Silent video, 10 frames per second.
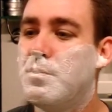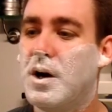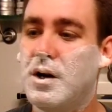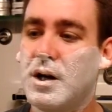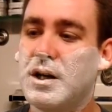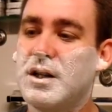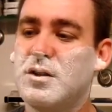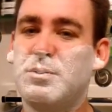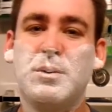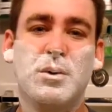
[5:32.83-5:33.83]
But I
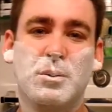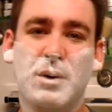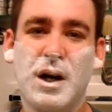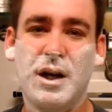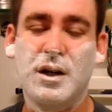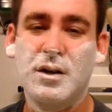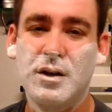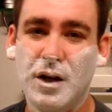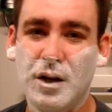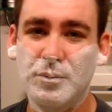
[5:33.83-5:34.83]
guess if people are buying
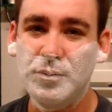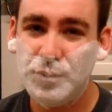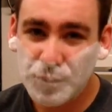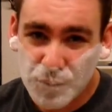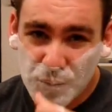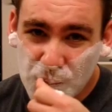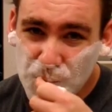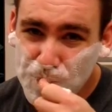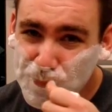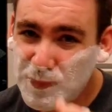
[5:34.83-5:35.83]
um,
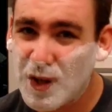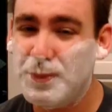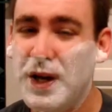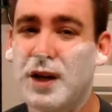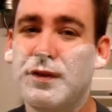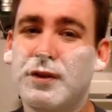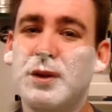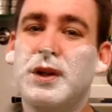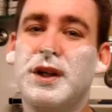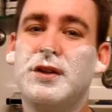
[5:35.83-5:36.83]
a pack of three
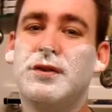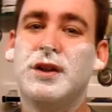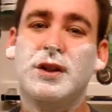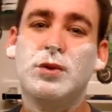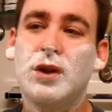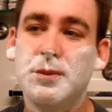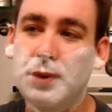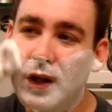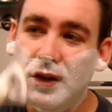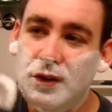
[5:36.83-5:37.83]
blades for like 20
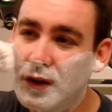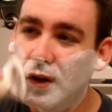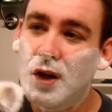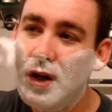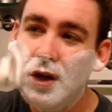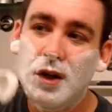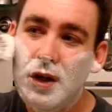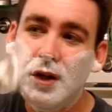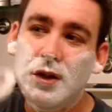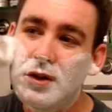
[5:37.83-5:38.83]
bucks, then
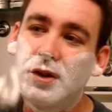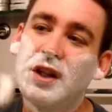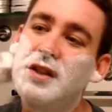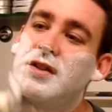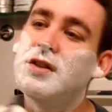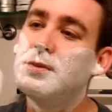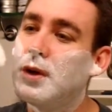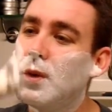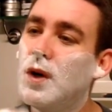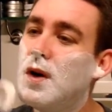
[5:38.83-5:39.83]
Gillette's the
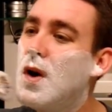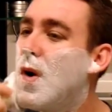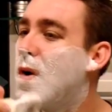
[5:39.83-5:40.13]
smart one.